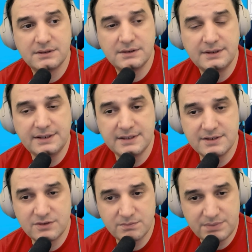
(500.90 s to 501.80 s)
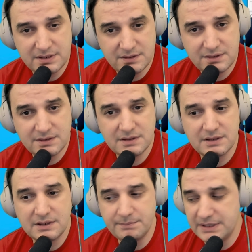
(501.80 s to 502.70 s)
it needs to be
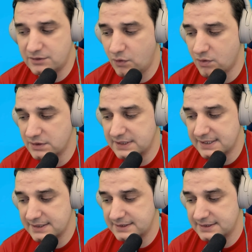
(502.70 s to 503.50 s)
a bit older.